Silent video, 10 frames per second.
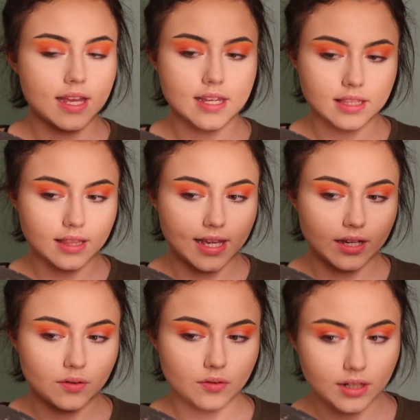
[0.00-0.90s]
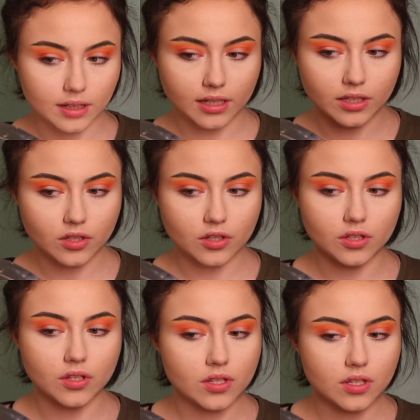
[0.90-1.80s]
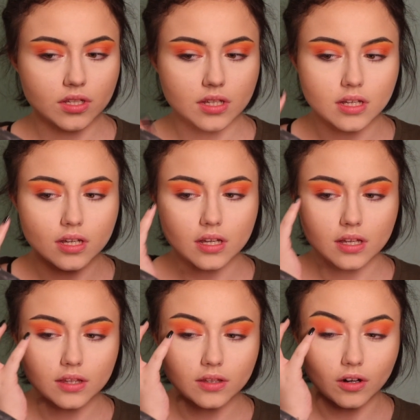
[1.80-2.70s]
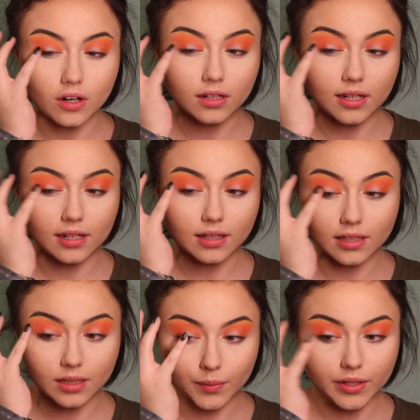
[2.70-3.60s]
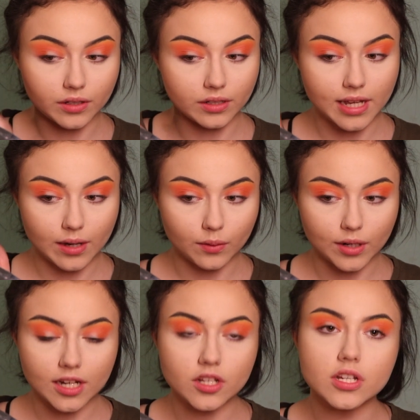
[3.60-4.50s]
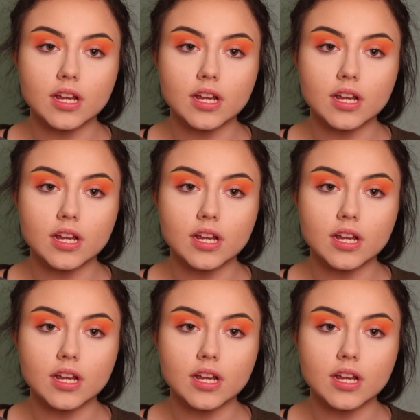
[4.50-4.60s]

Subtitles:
and like really just darken it a little bit on the other edge.